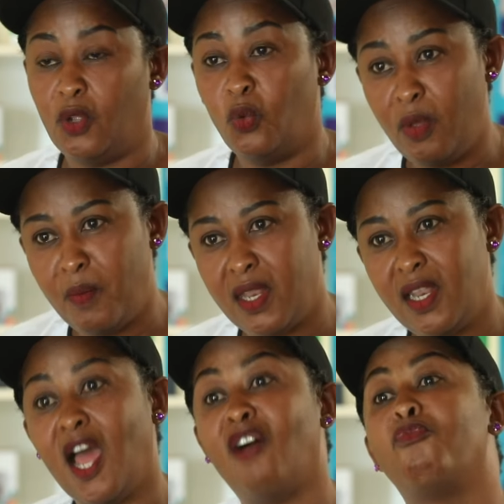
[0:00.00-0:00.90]
women
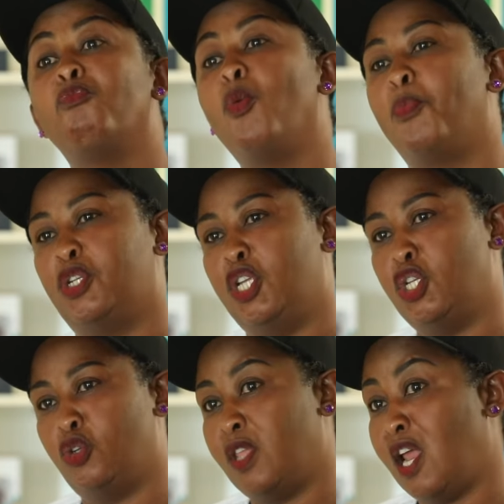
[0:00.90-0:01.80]
have more
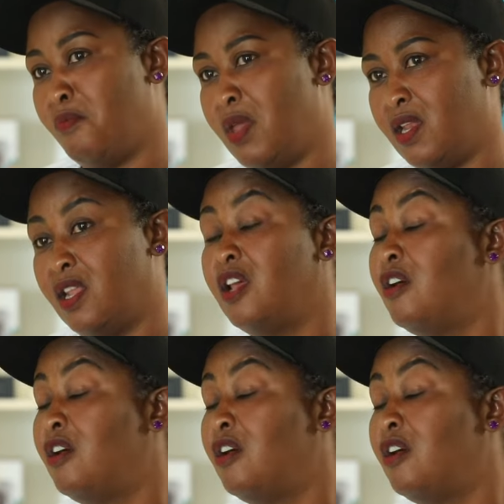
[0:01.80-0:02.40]
potential than men.